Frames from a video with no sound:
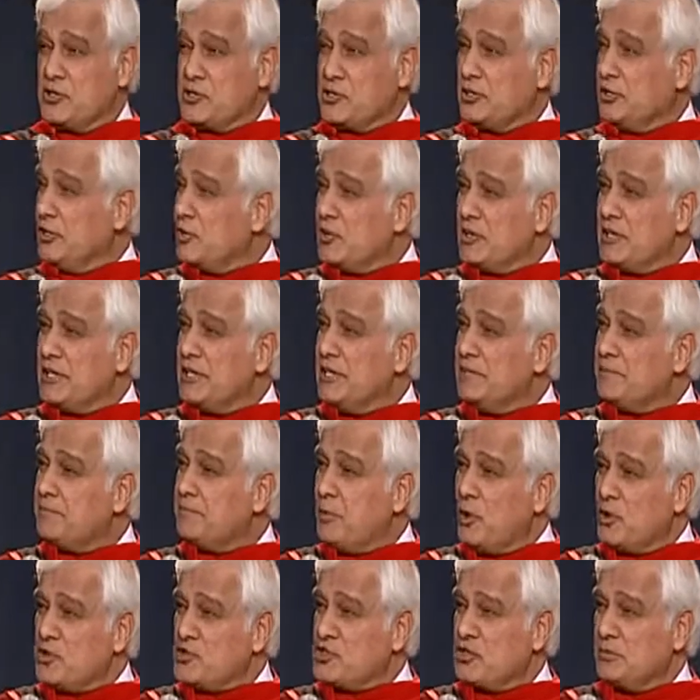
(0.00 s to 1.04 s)
the only
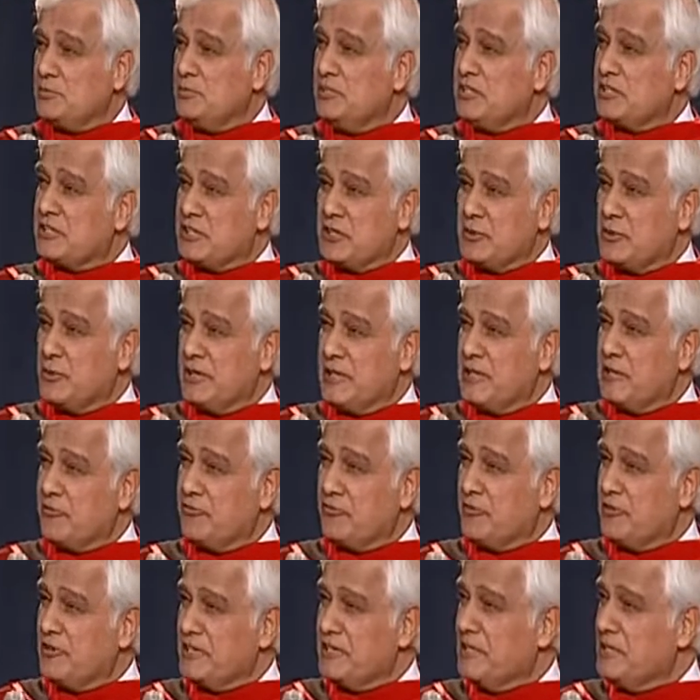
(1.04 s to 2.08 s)
possible career
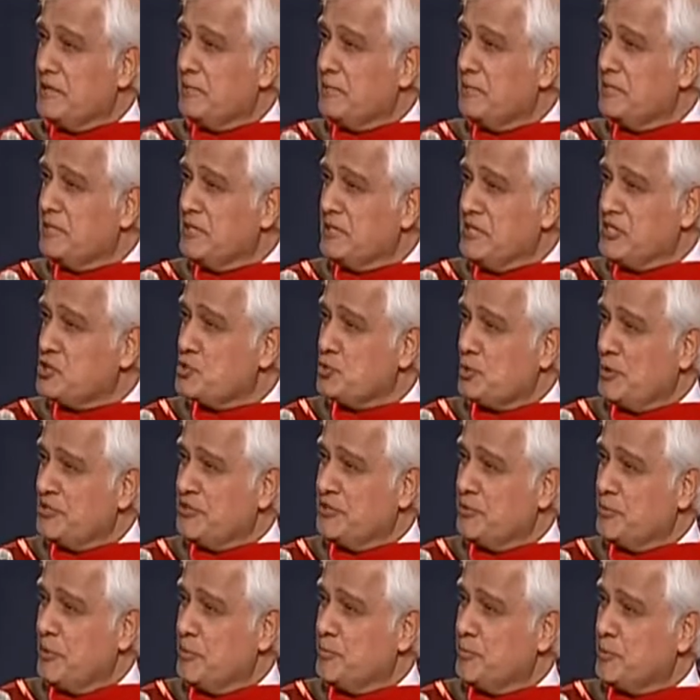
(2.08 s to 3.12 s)
for him is
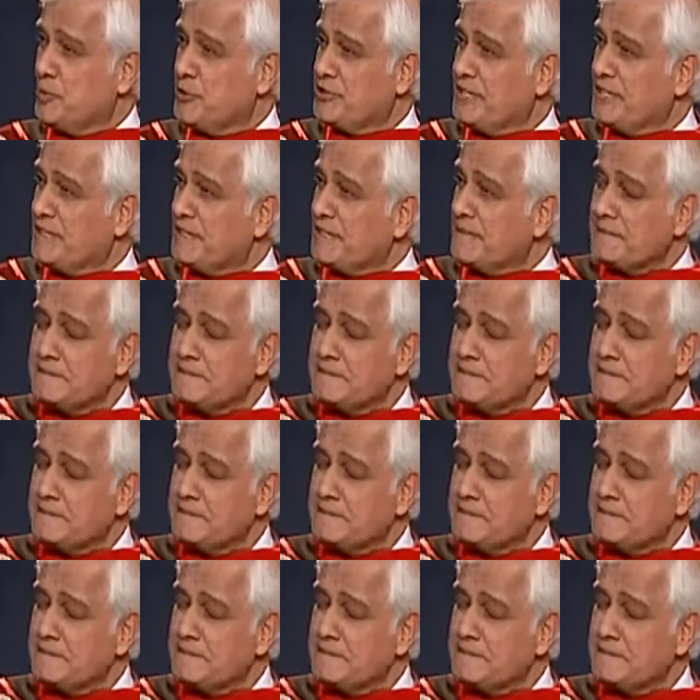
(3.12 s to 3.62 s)
weather reporting.